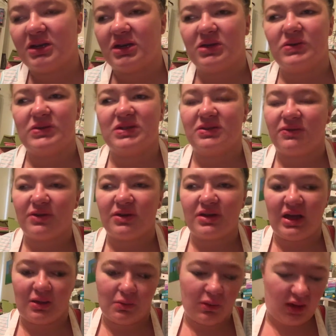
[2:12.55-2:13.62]
I use it for
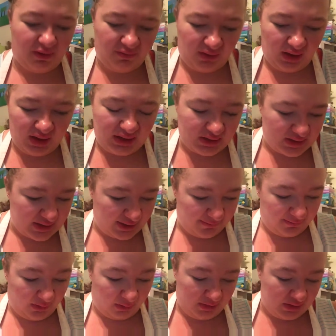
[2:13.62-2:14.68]
Wi-Fi and
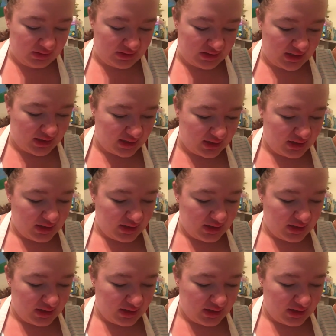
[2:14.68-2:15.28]
stuff and music.